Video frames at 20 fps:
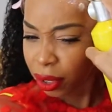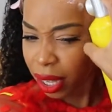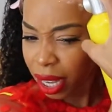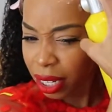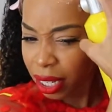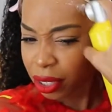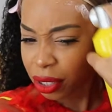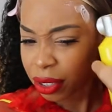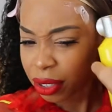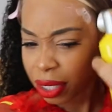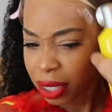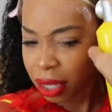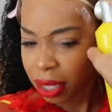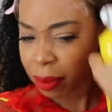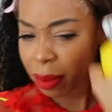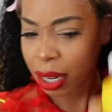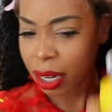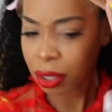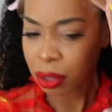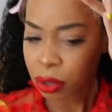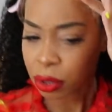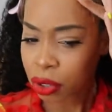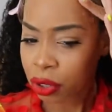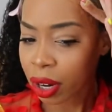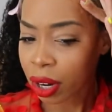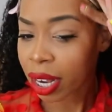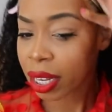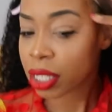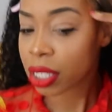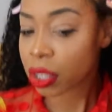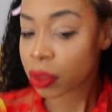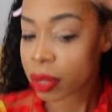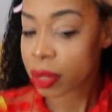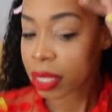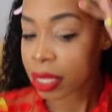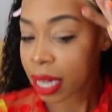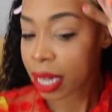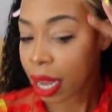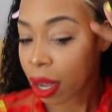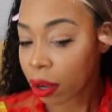As you can see, my glue dry, so it's
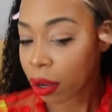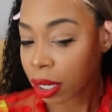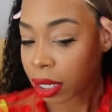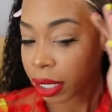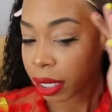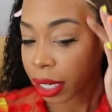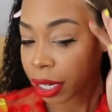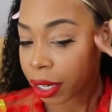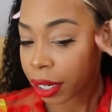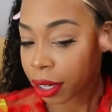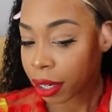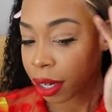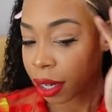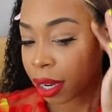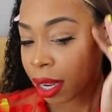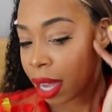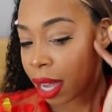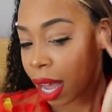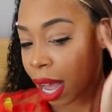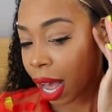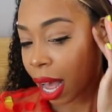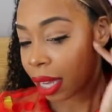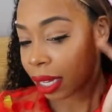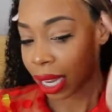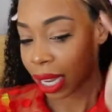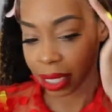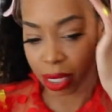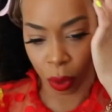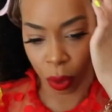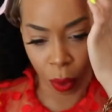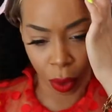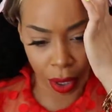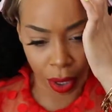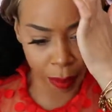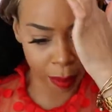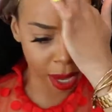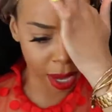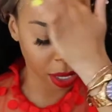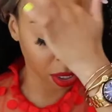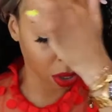now clear. I like to work
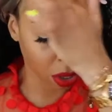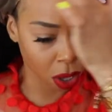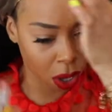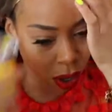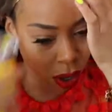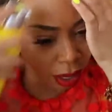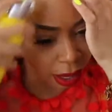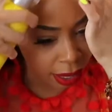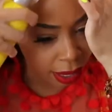mine along